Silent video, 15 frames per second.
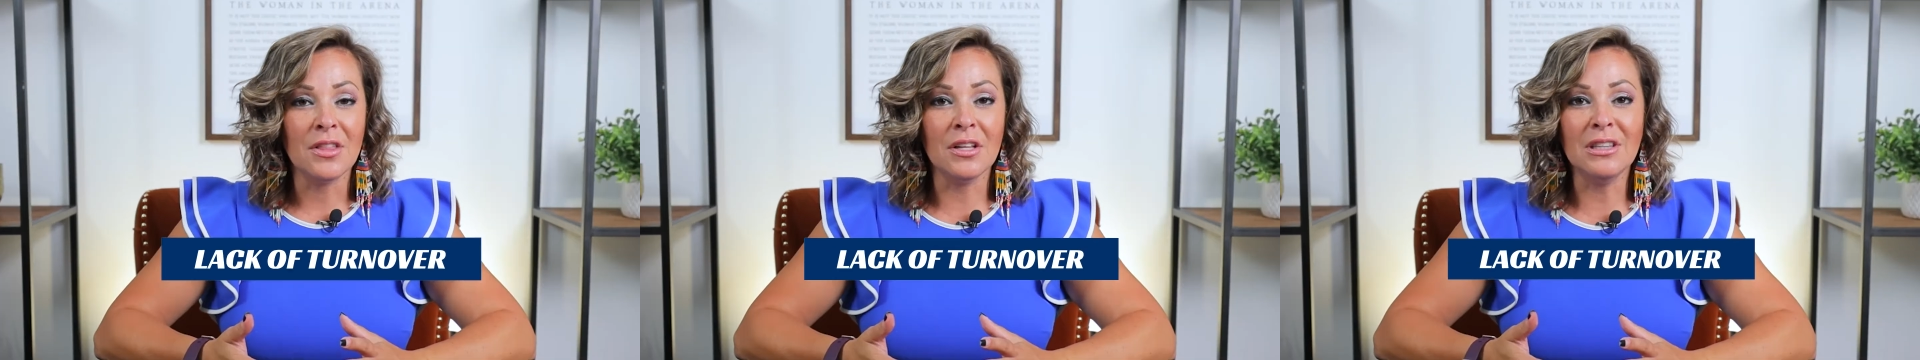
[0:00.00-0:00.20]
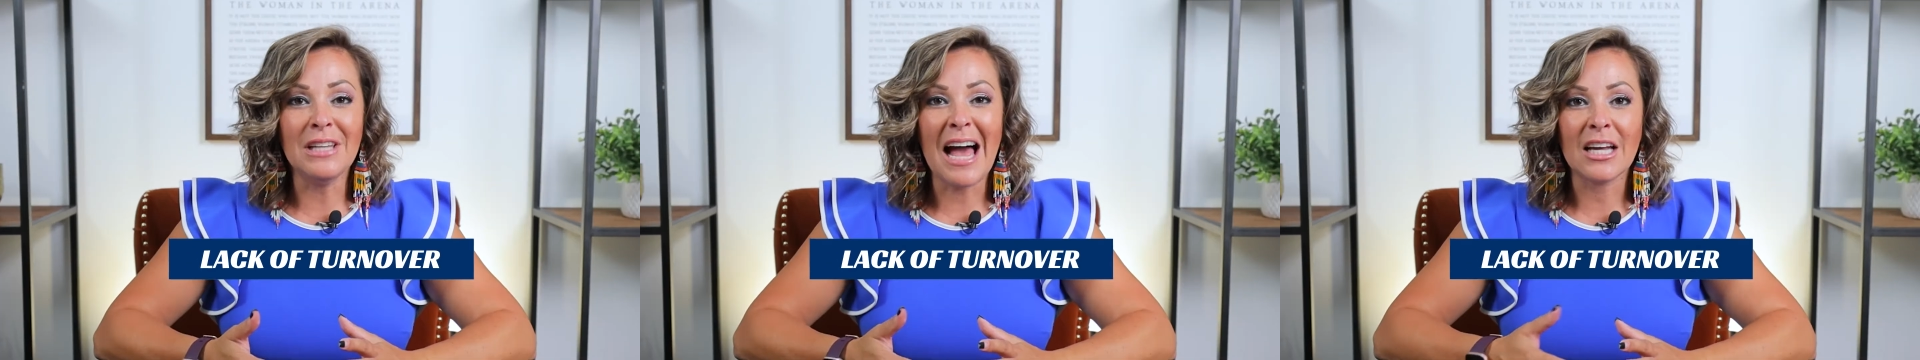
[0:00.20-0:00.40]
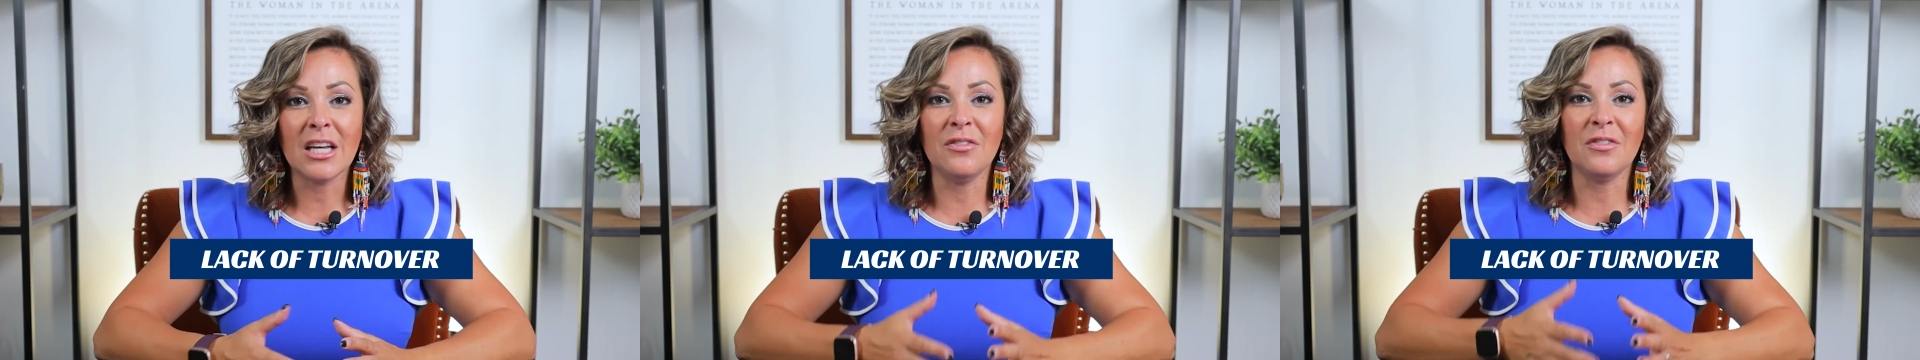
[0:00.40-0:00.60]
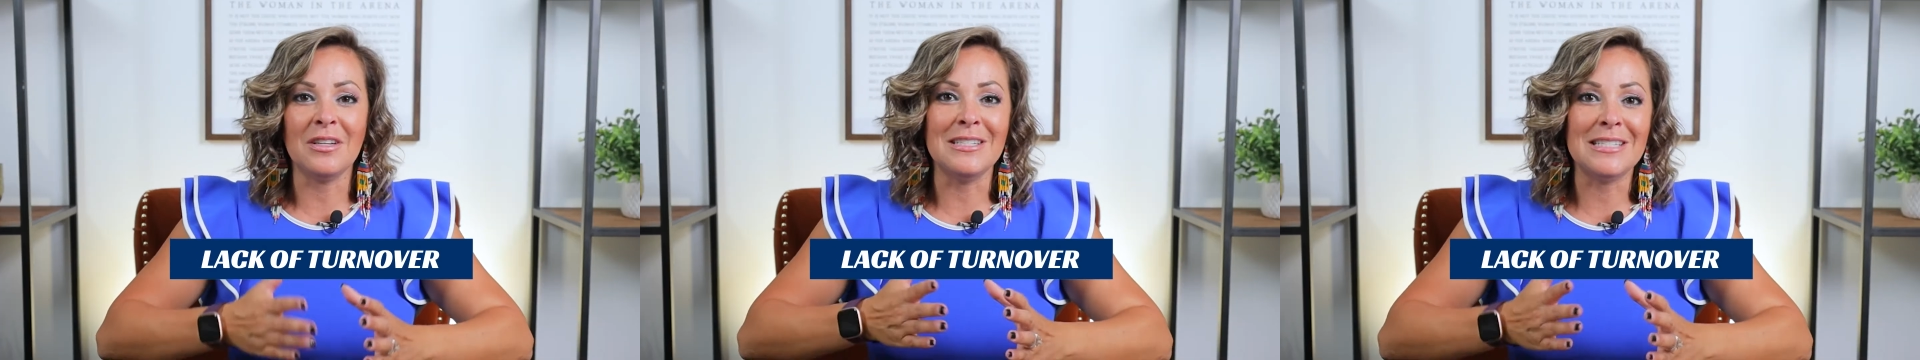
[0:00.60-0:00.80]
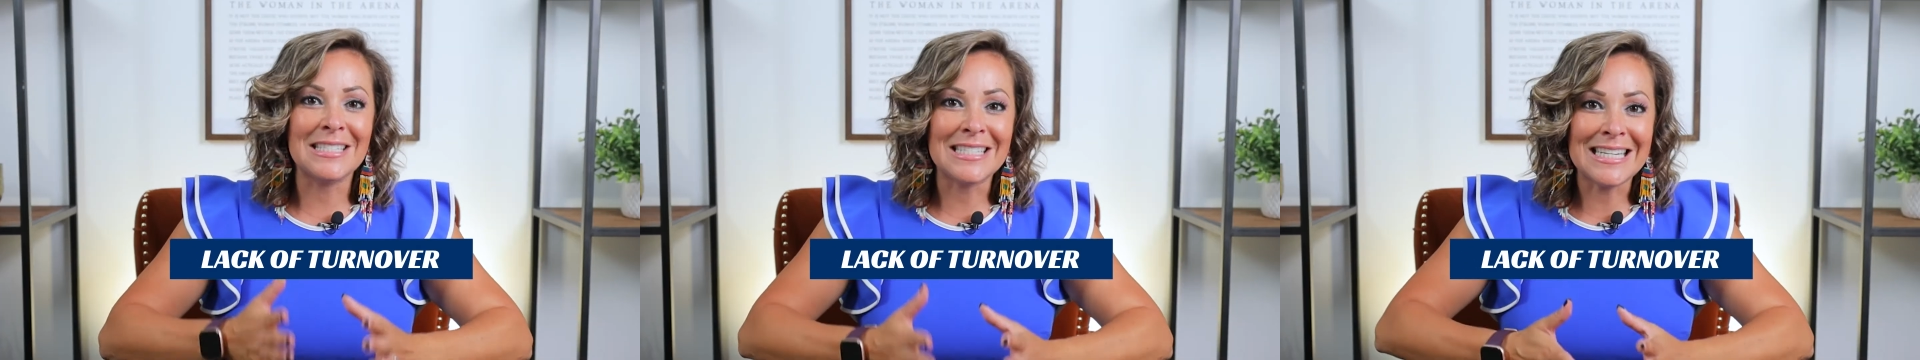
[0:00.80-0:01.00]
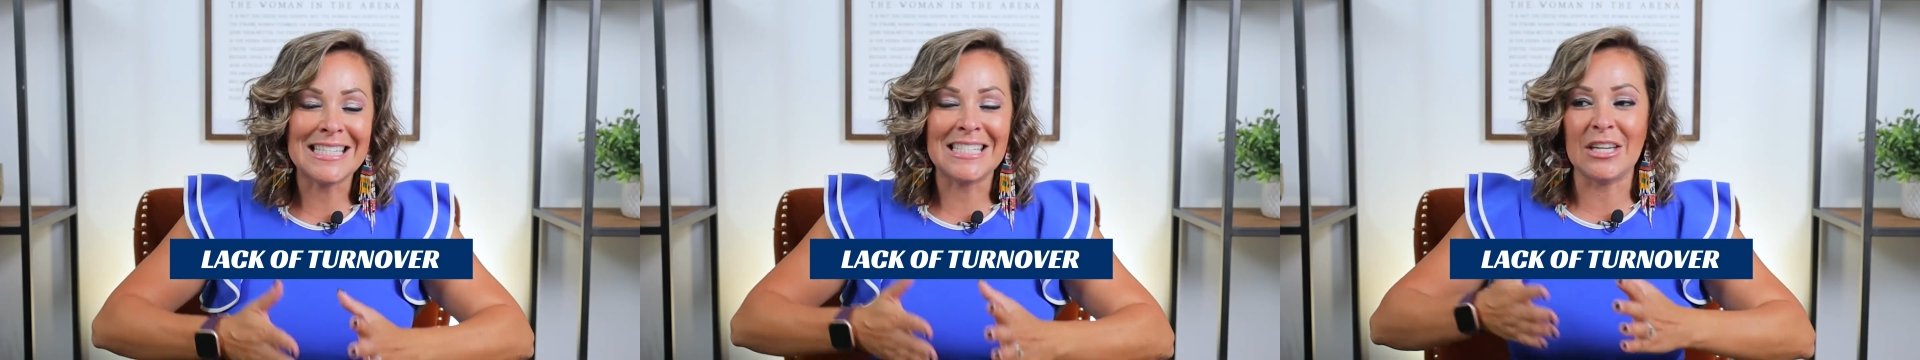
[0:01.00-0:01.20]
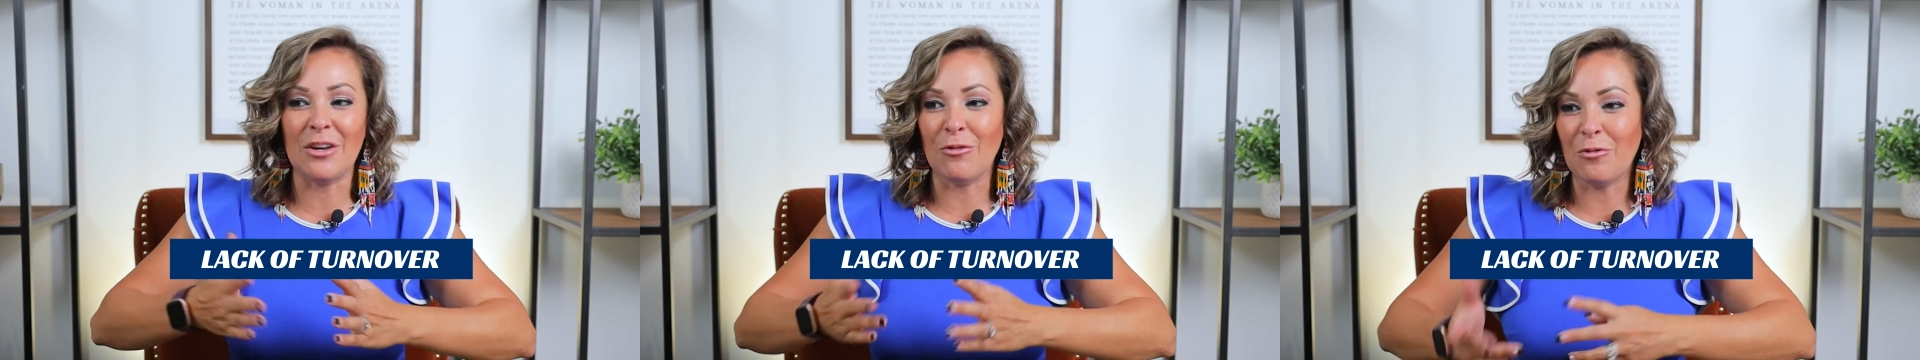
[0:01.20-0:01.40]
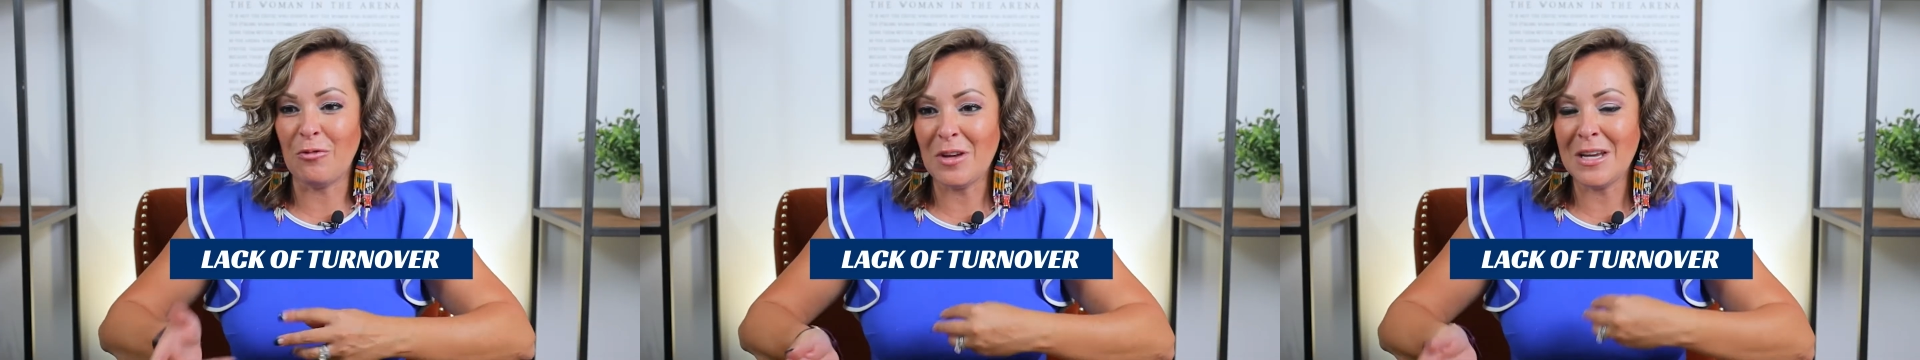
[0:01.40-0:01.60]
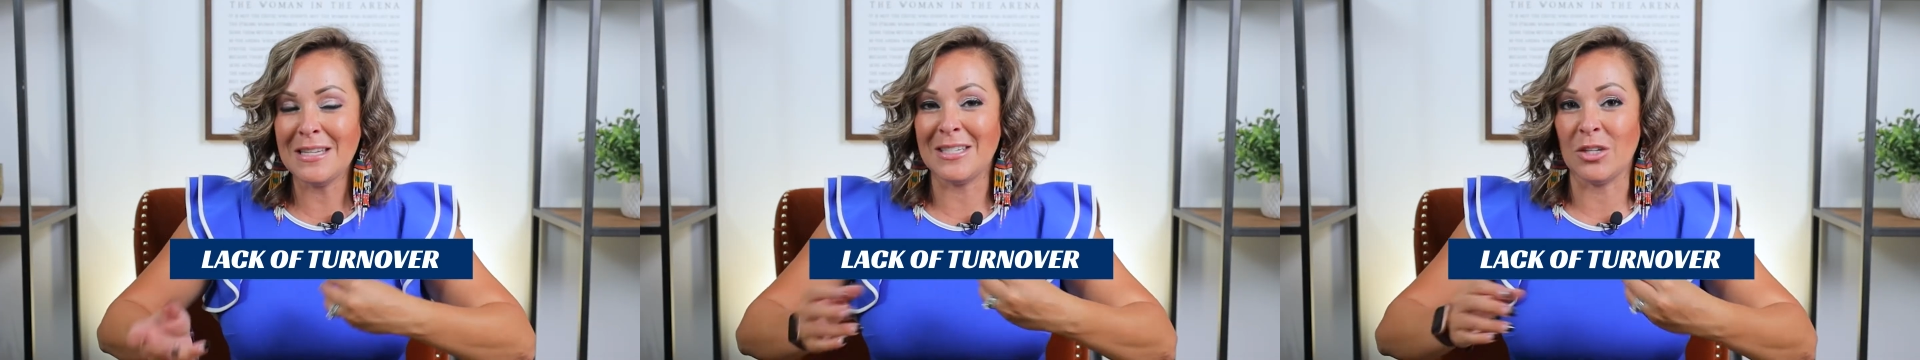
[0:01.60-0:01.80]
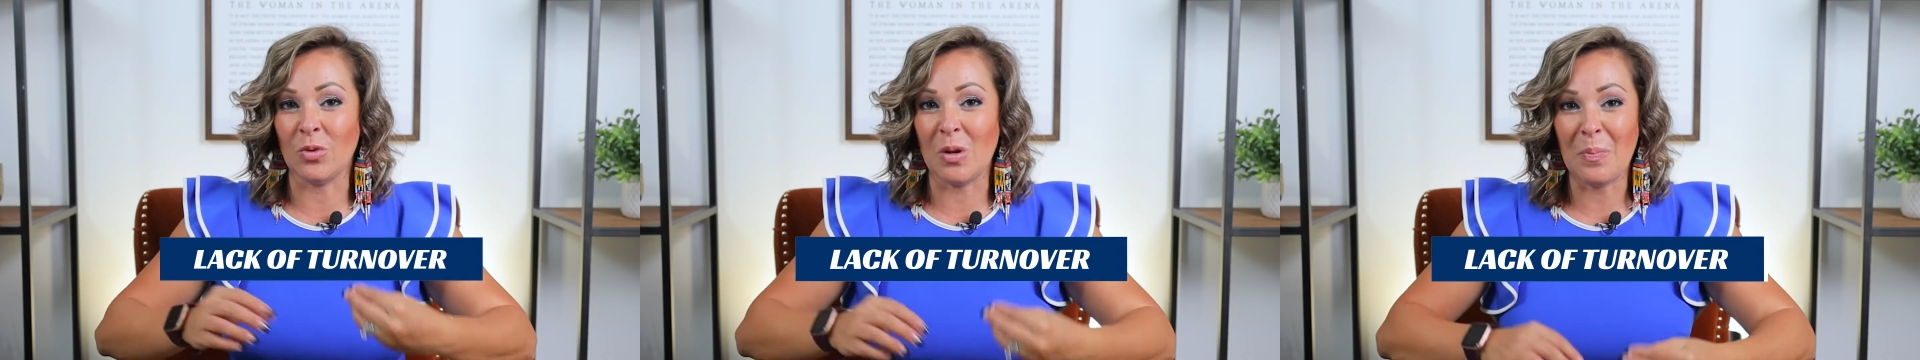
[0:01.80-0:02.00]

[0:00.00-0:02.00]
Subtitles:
the lack of consistent fees and